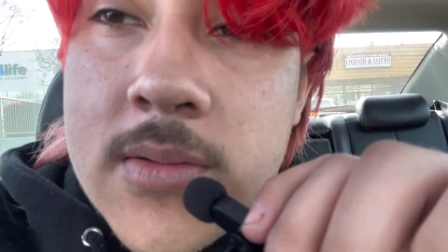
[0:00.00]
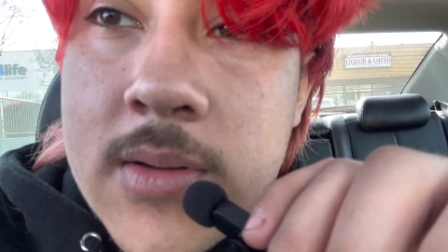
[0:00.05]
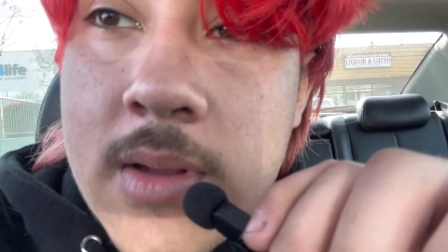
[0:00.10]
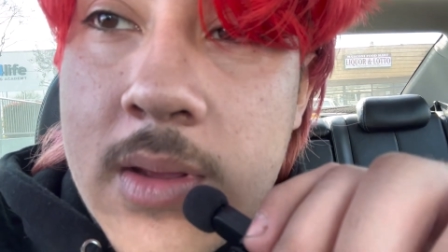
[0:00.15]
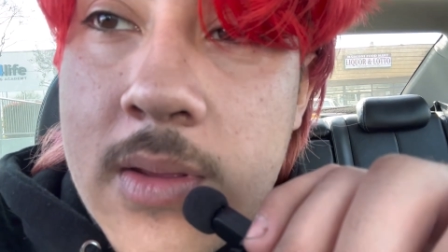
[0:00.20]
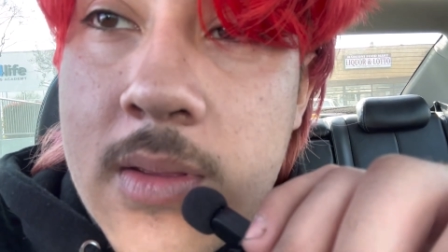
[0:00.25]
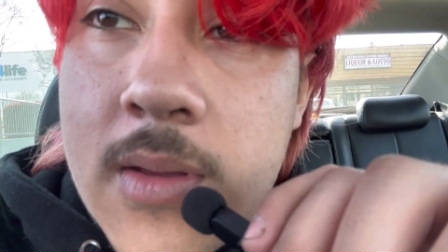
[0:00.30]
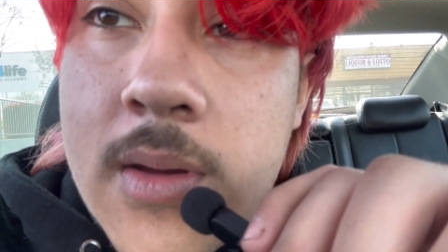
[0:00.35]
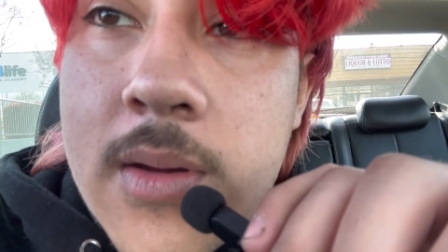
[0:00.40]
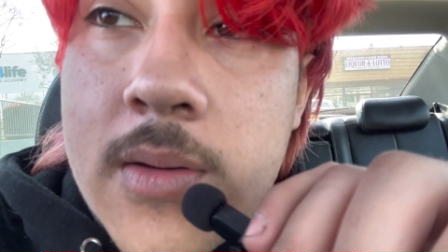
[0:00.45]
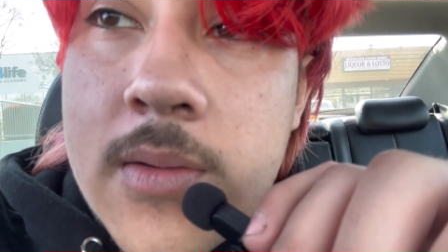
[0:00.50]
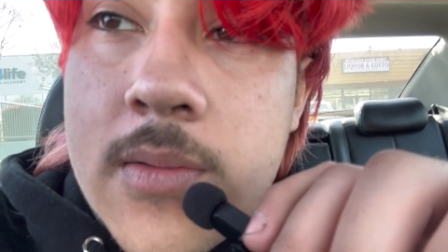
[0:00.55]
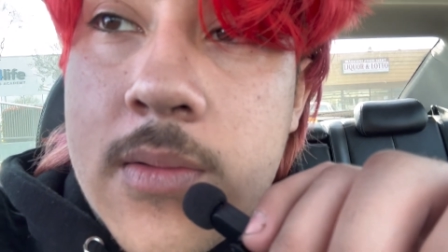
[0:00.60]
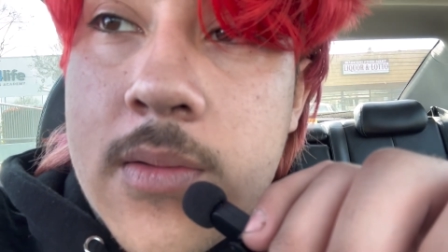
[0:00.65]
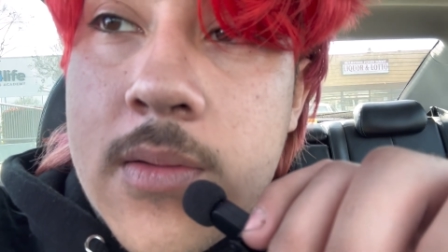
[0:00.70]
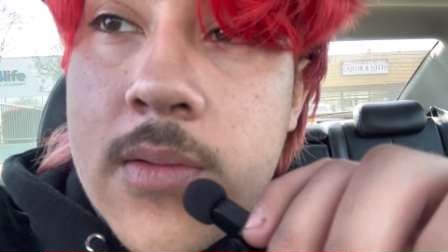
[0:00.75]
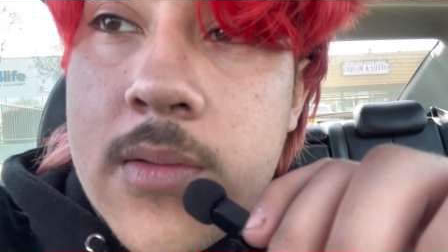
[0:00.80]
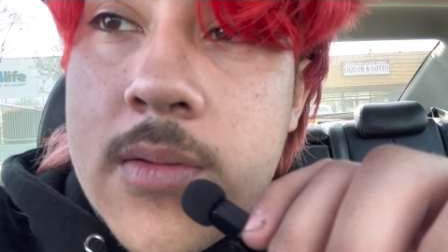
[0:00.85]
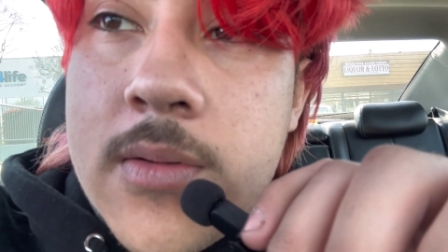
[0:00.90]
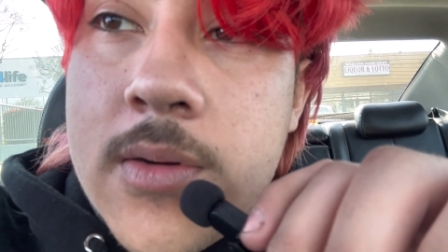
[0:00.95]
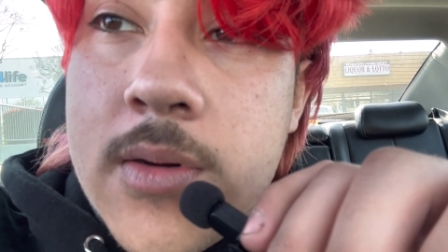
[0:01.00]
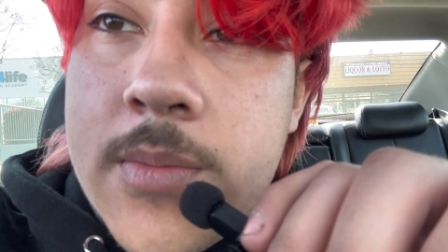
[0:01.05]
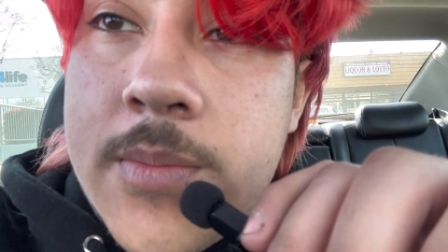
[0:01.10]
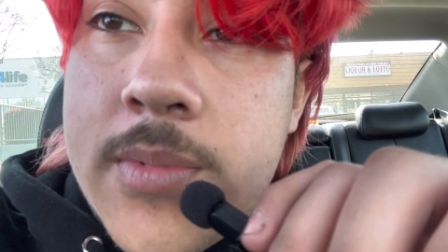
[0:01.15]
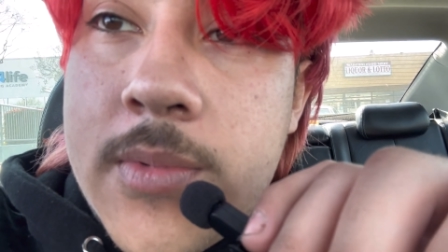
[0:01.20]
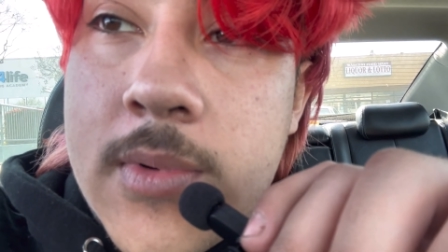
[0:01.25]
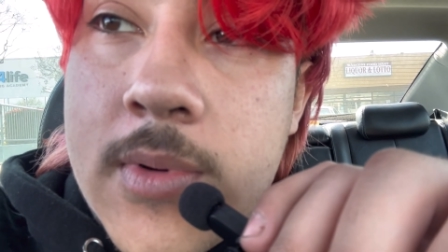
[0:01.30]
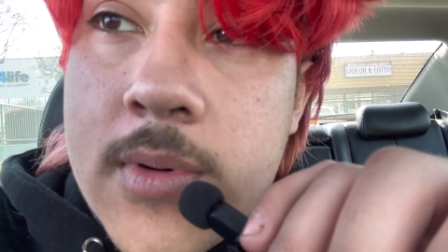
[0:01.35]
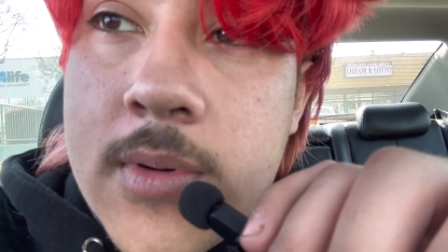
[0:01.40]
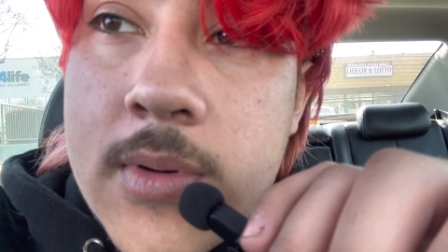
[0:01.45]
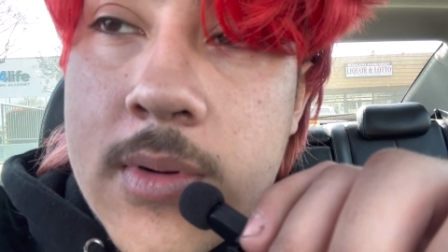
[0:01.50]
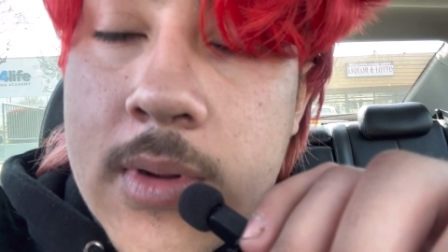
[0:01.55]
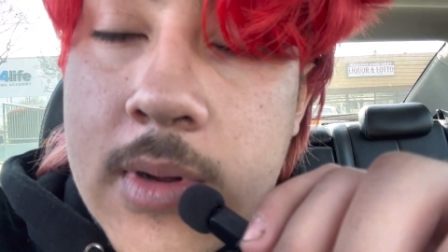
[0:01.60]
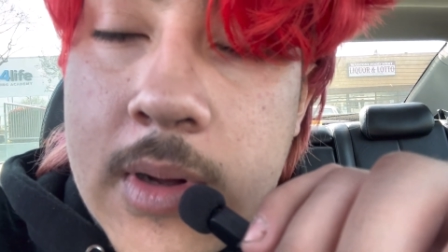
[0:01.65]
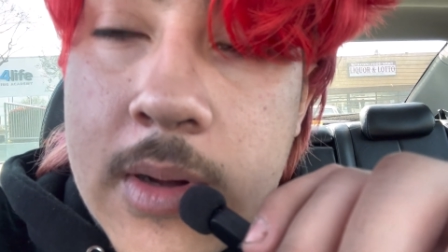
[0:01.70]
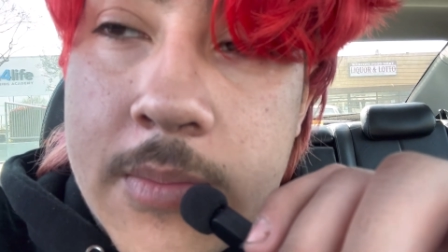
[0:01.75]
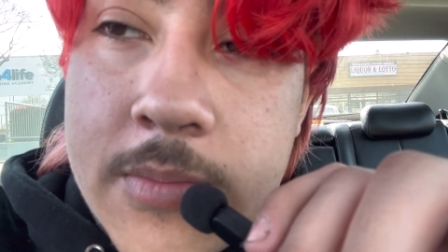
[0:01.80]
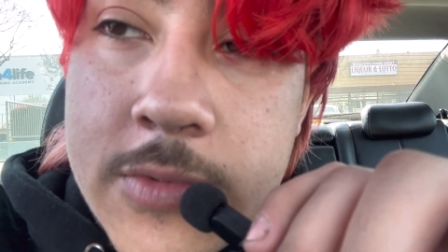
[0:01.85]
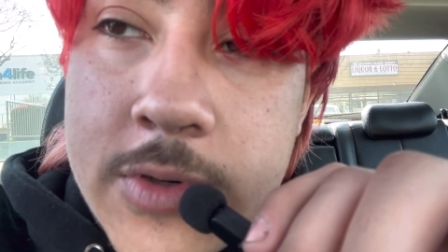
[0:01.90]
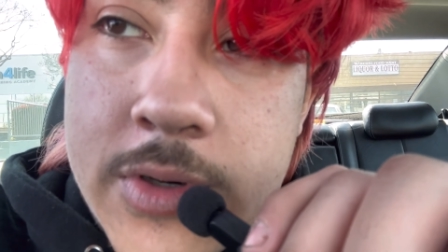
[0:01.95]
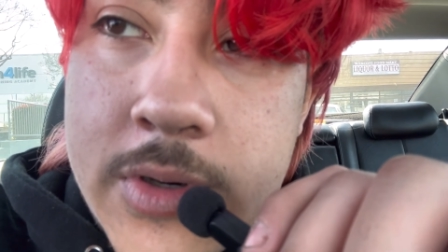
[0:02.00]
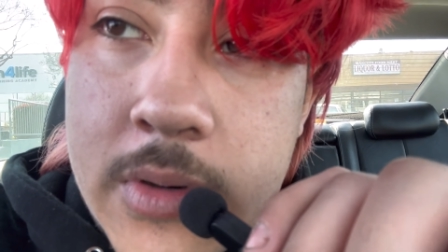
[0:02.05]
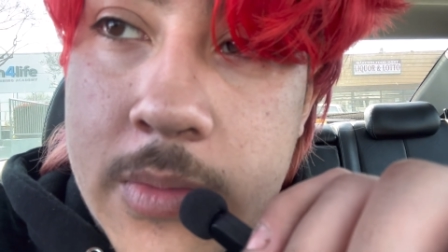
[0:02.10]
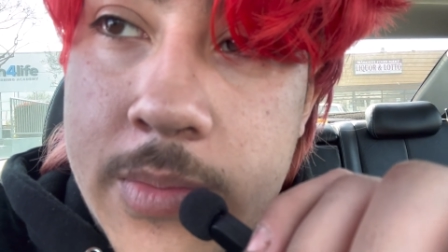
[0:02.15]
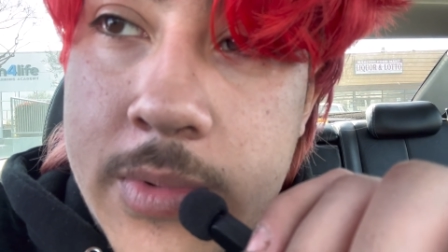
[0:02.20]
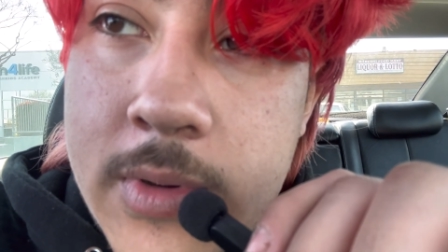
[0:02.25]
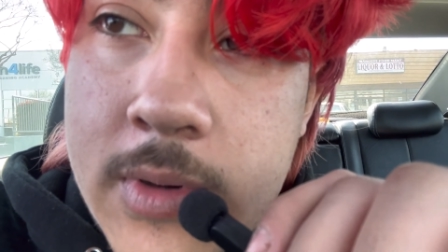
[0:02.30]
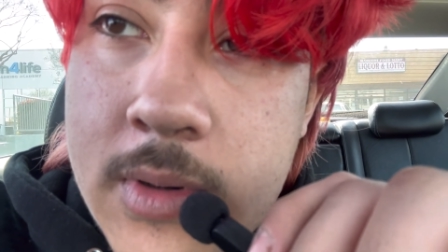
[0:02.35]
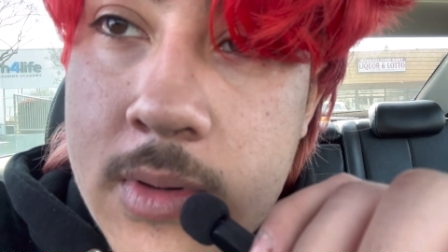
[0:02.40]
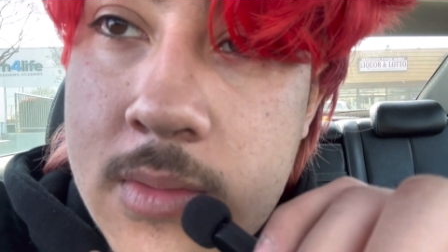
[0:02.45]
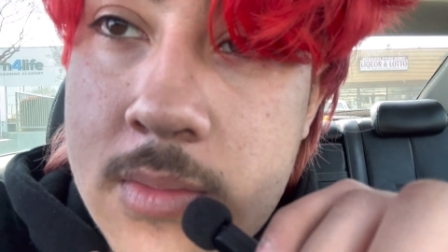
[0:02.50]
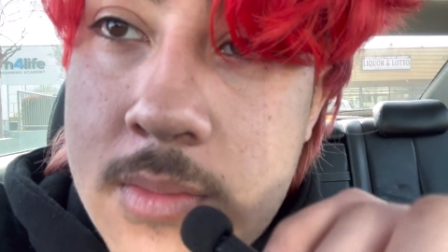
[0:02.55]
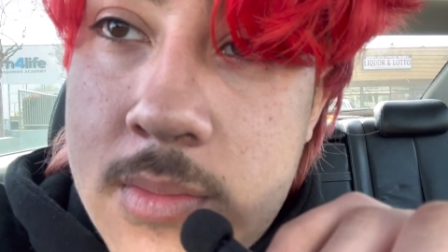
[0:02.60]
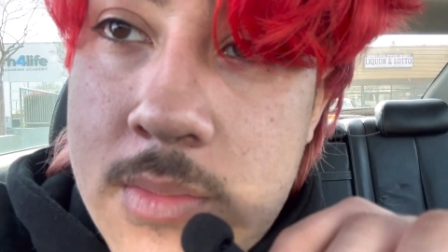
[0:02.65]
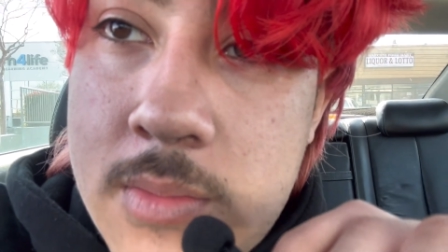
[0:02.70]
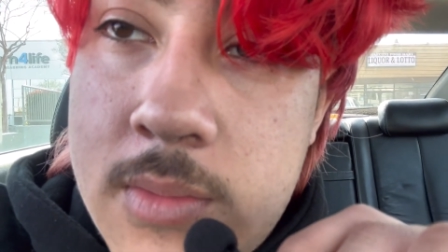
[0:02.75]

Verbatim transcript: These hoes is tripping. I'm tripping.